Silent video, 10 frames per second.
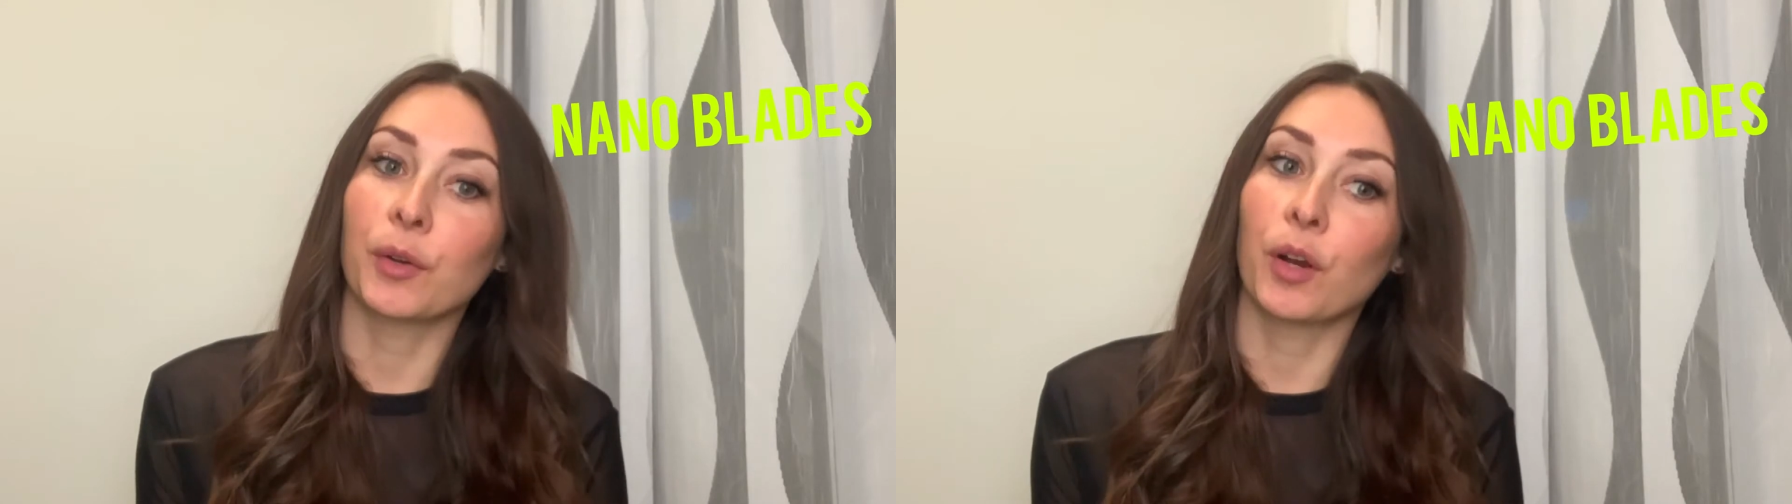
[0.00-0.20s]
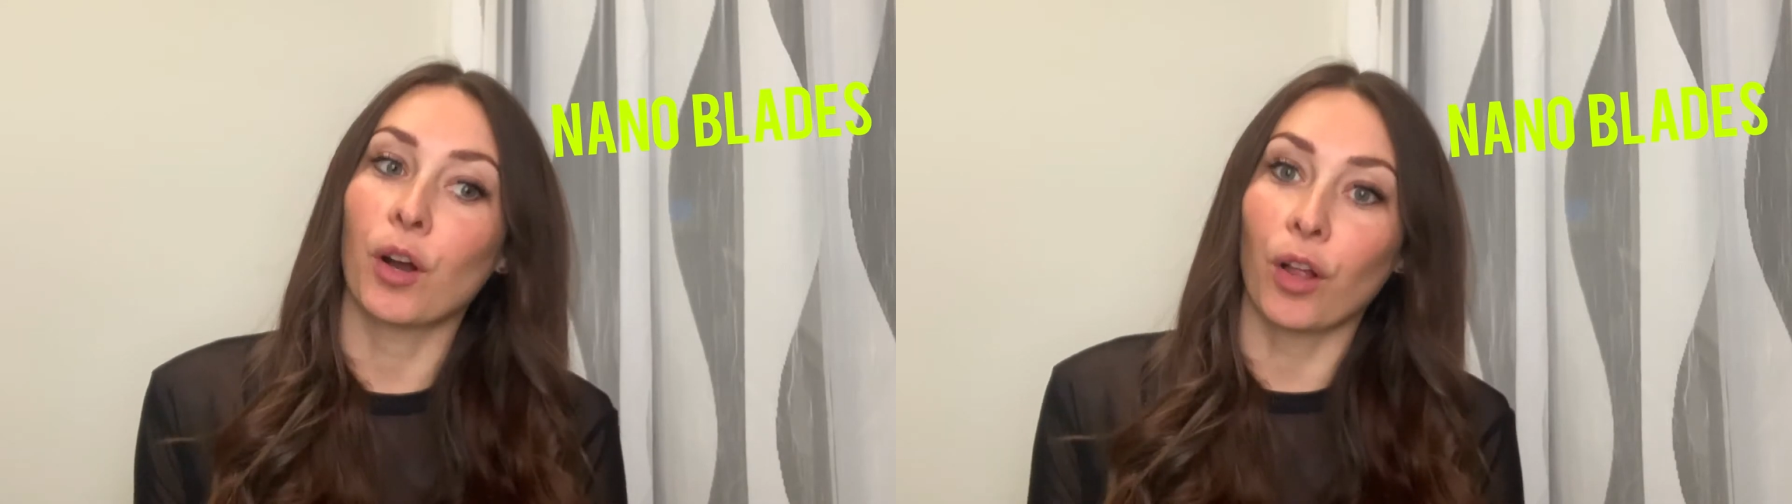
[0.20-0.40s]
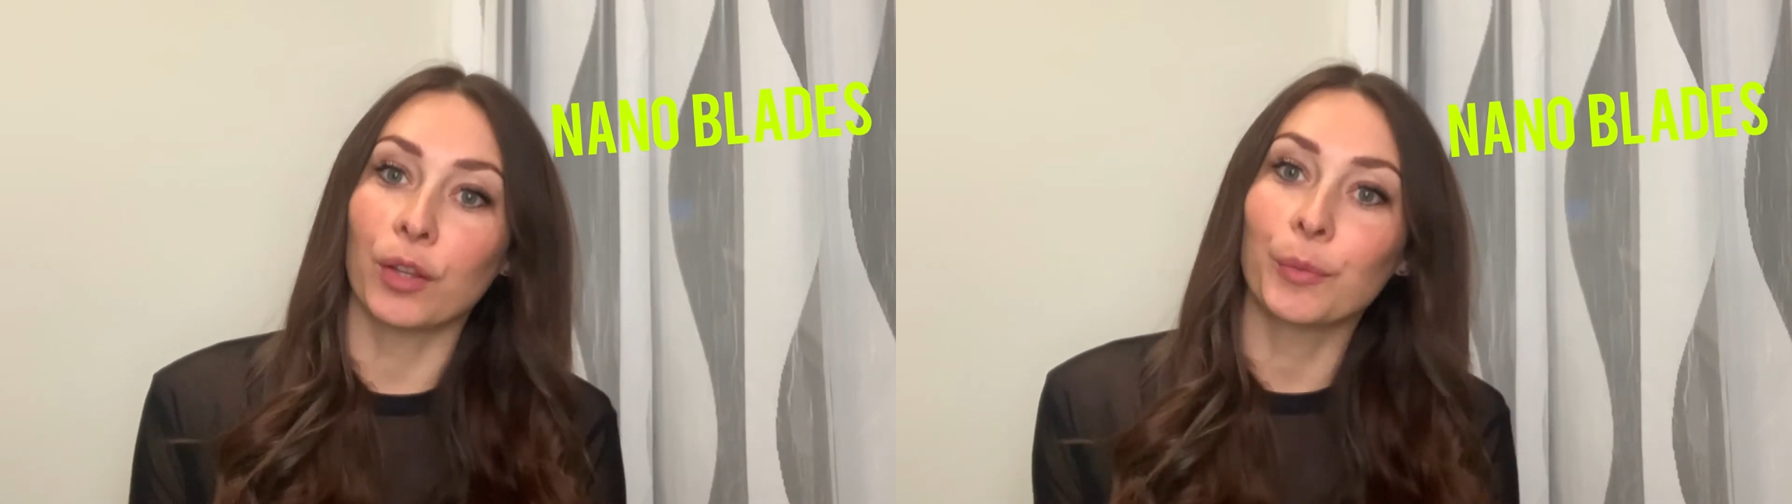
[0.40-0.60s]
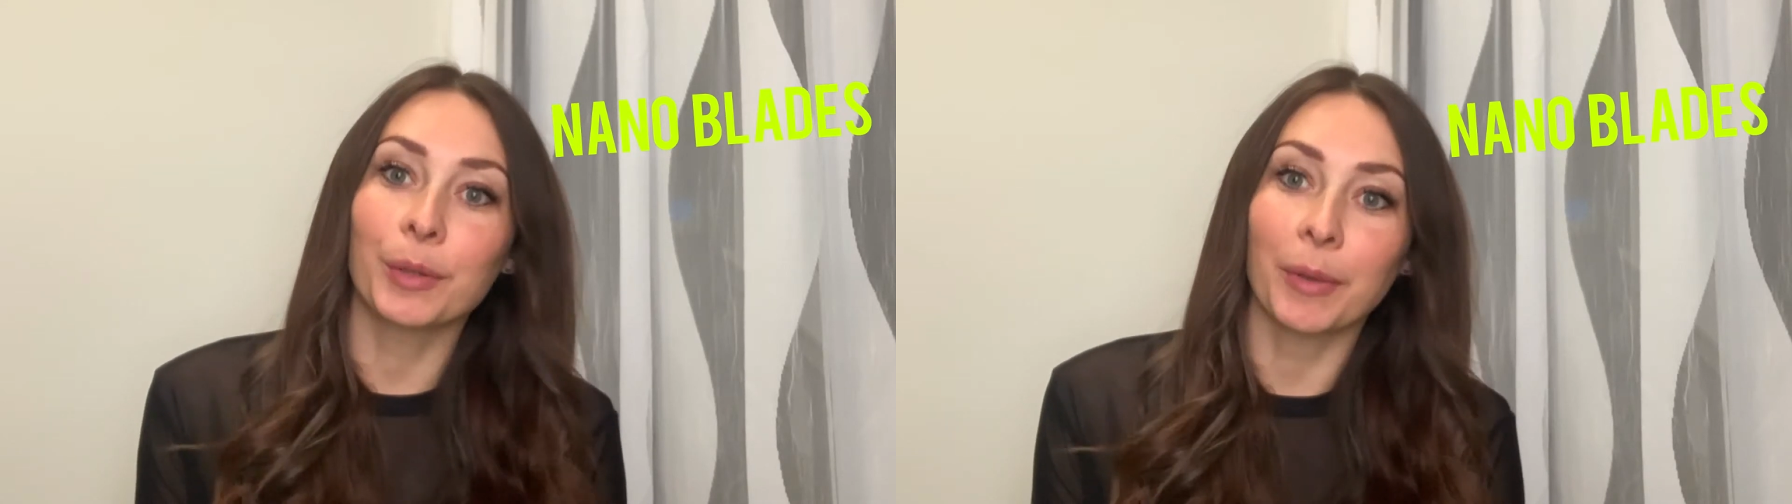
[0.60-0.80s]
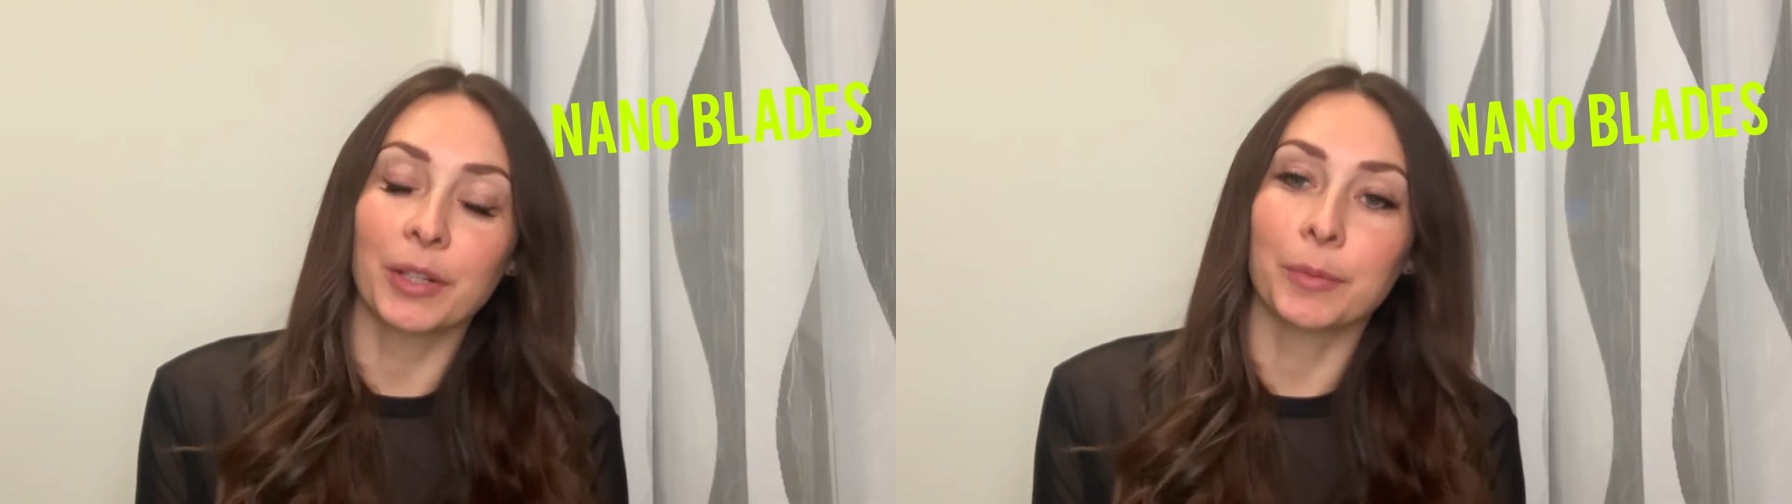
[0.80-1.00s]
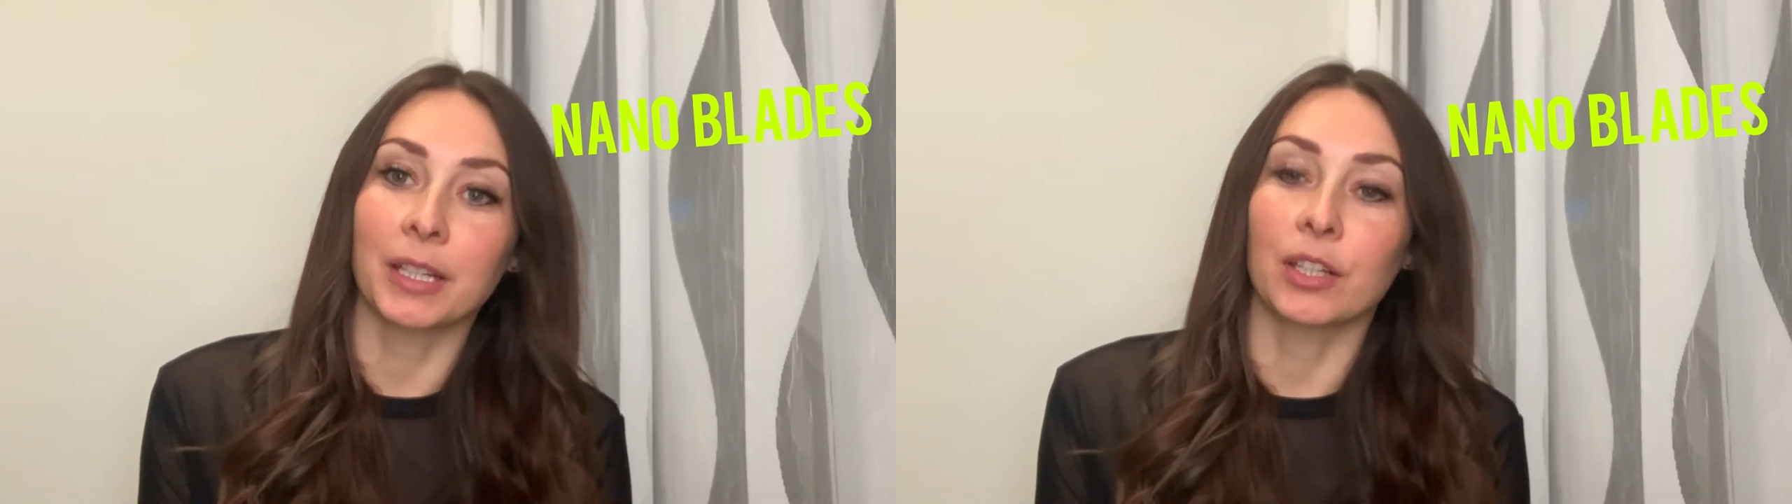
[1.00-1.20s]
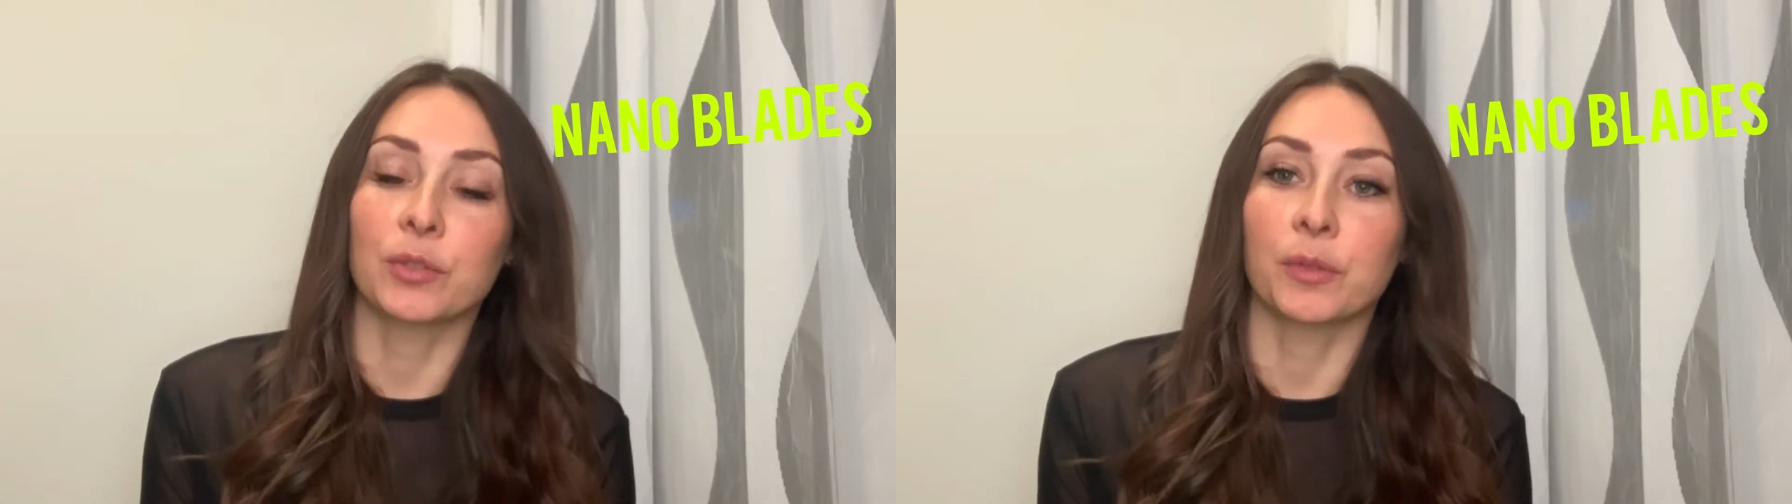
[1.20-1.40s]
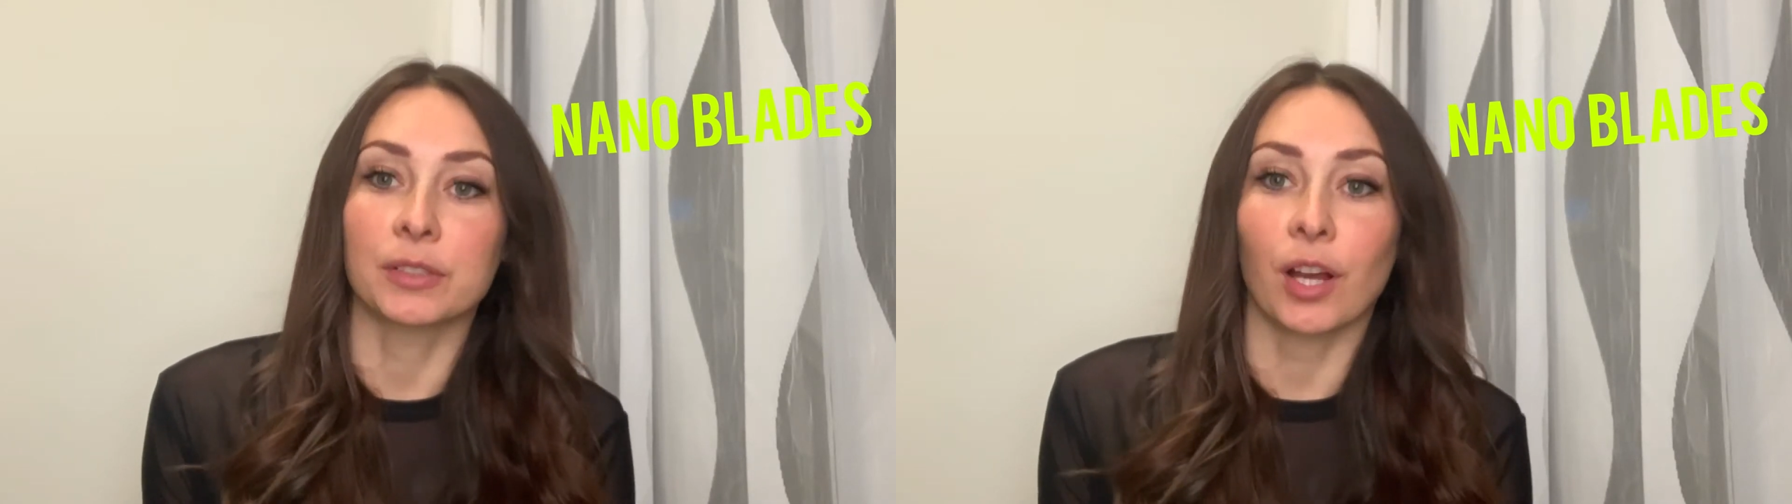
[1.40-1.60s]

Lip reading: all-in-one microblading tools